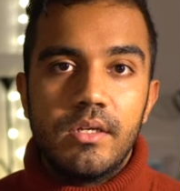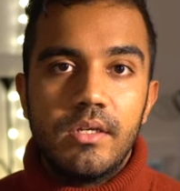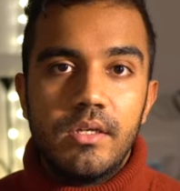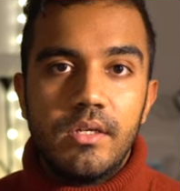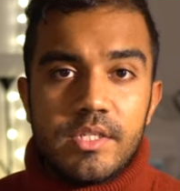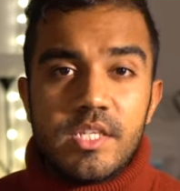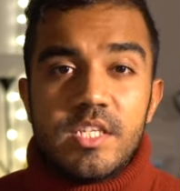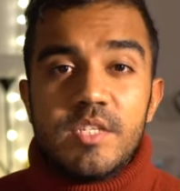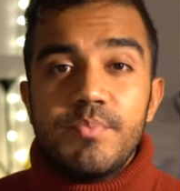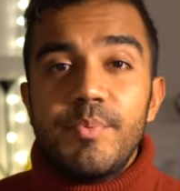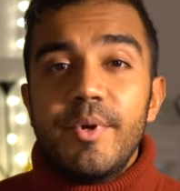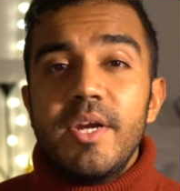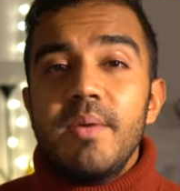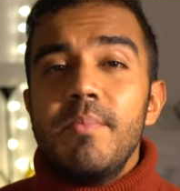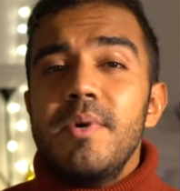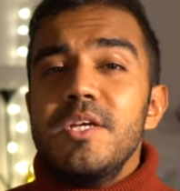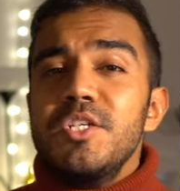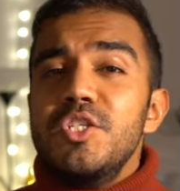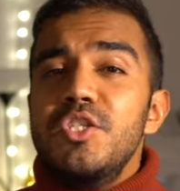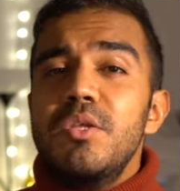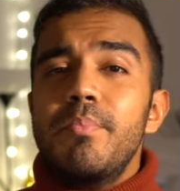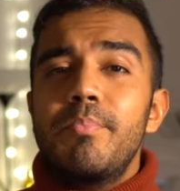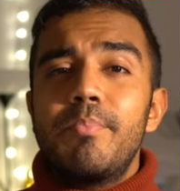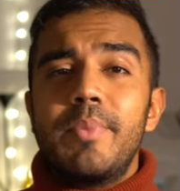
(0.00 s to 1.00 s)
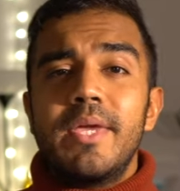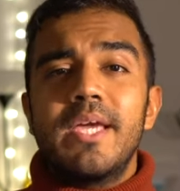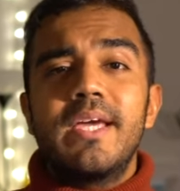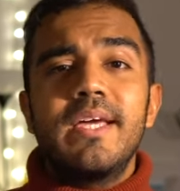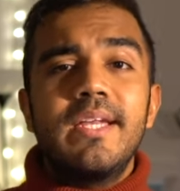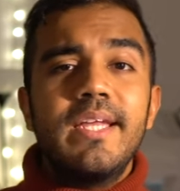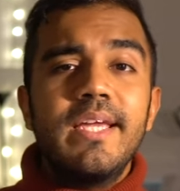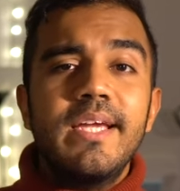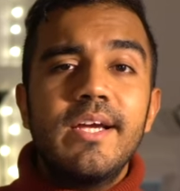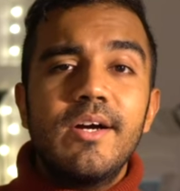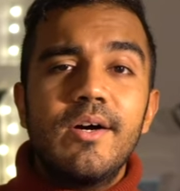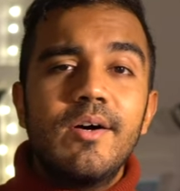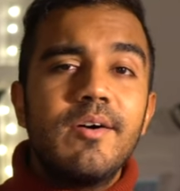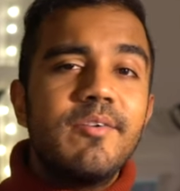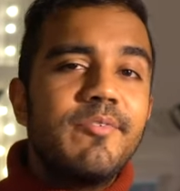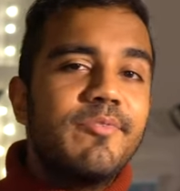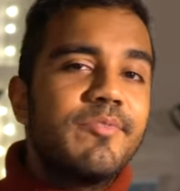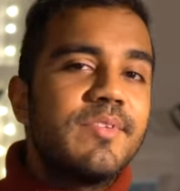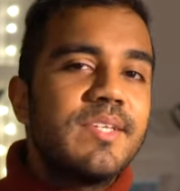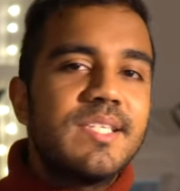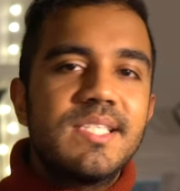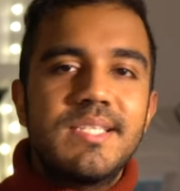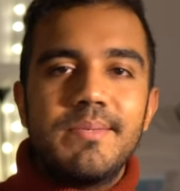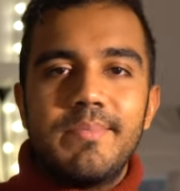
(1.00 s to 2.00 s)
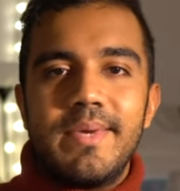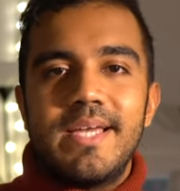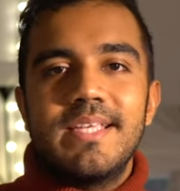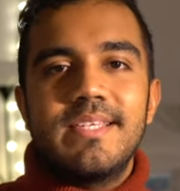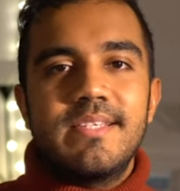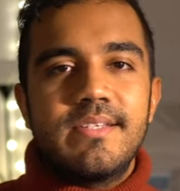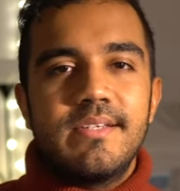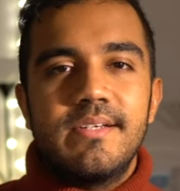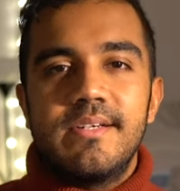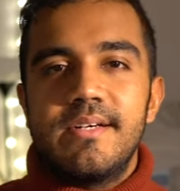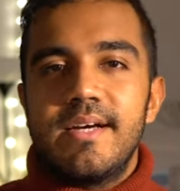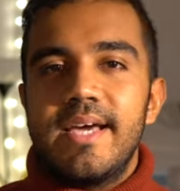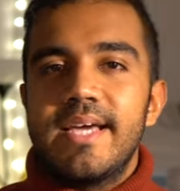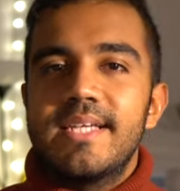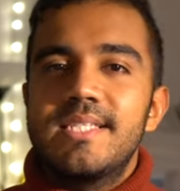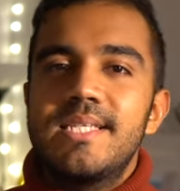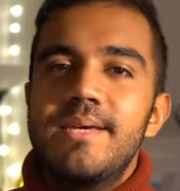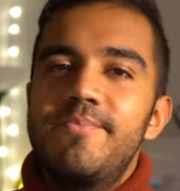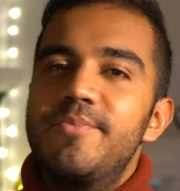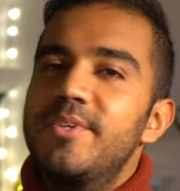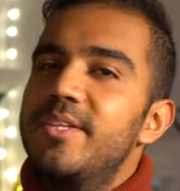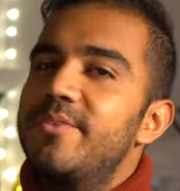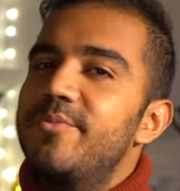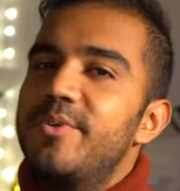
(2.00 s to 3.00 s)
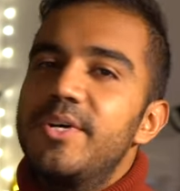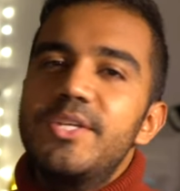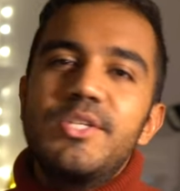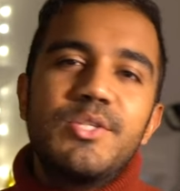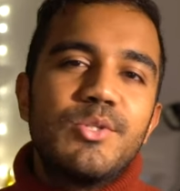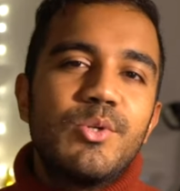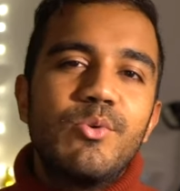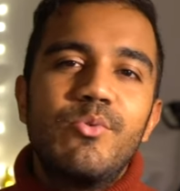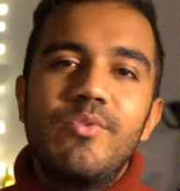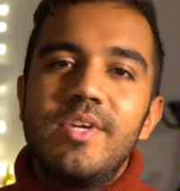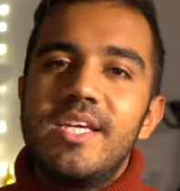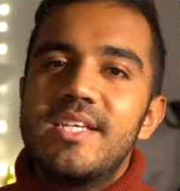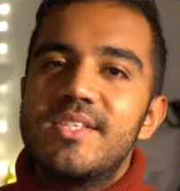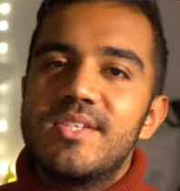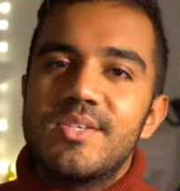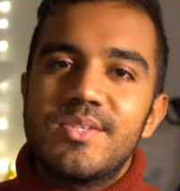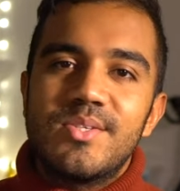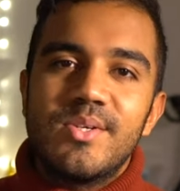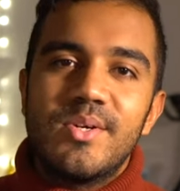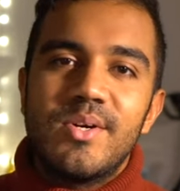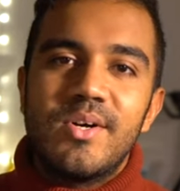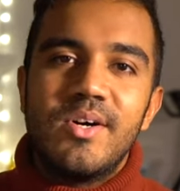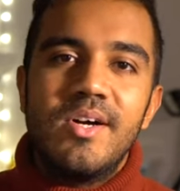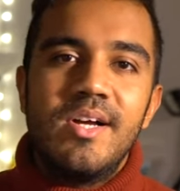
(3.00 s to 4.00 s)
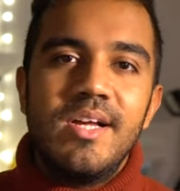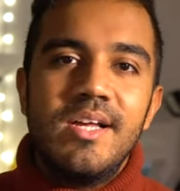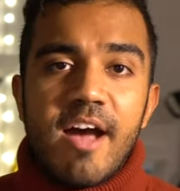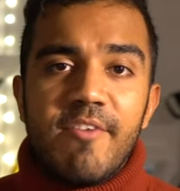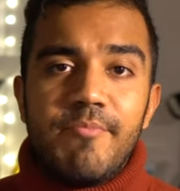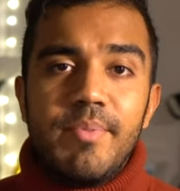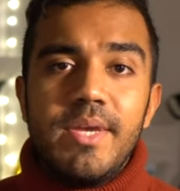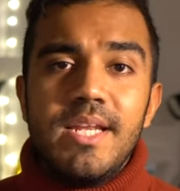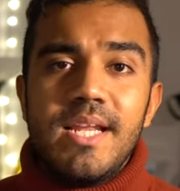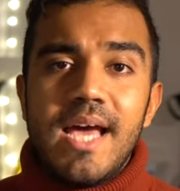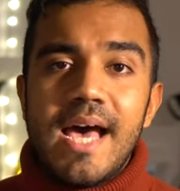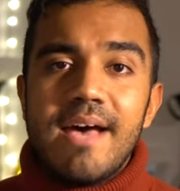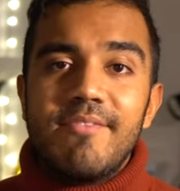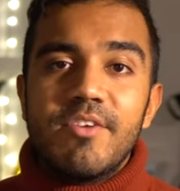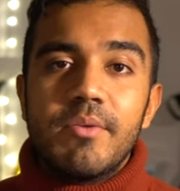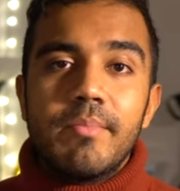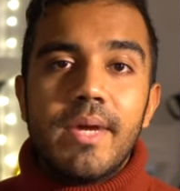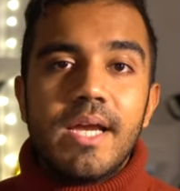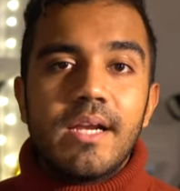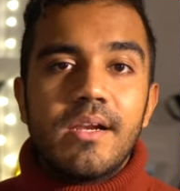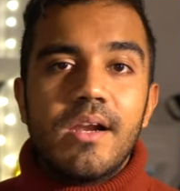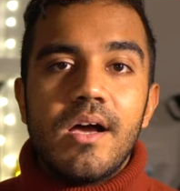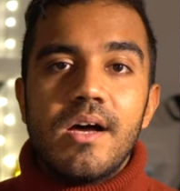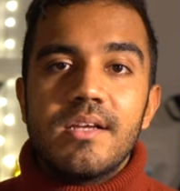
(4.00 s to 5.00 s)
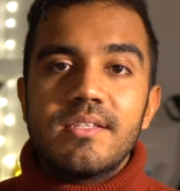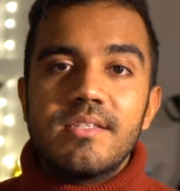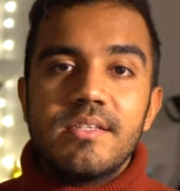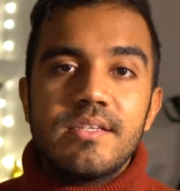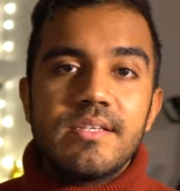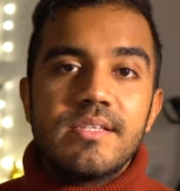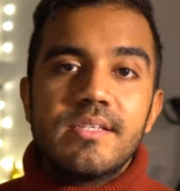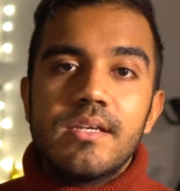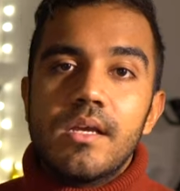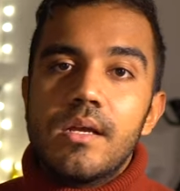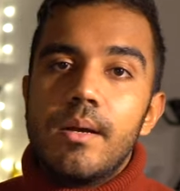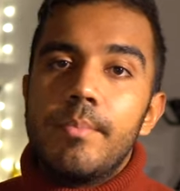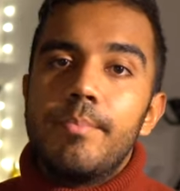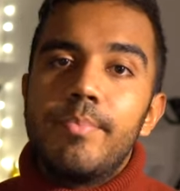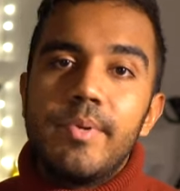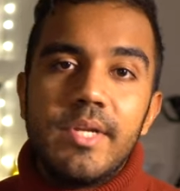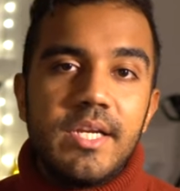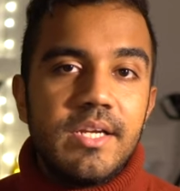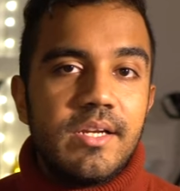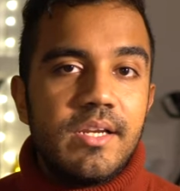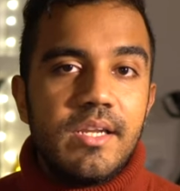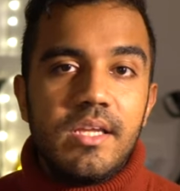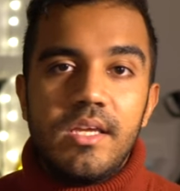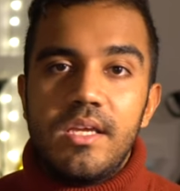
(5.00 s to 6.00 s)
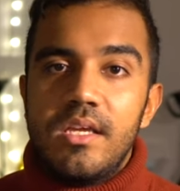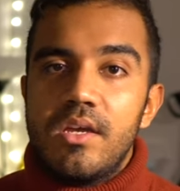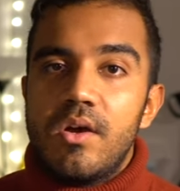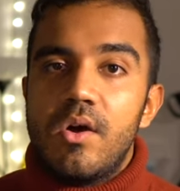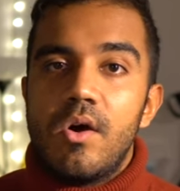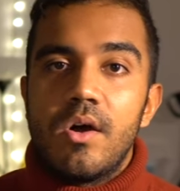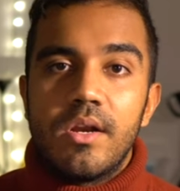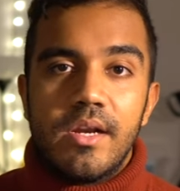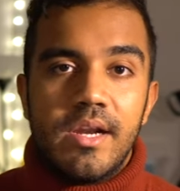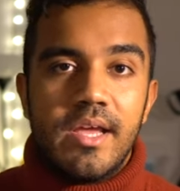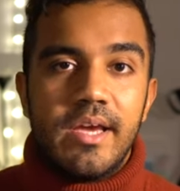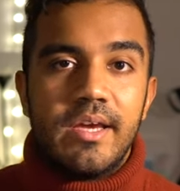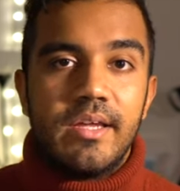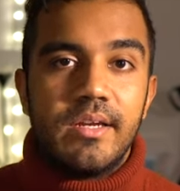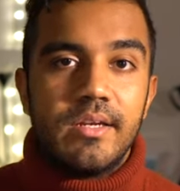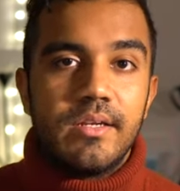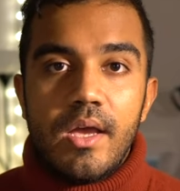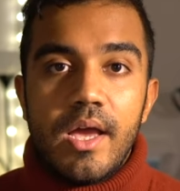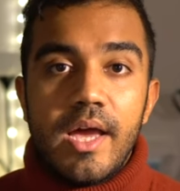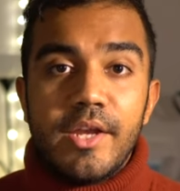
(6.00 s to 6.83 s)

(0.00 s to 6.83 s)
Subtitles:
Since pretty much the beginning of the semester, except for the first 2 weeks or so, I've been having my classes completely online.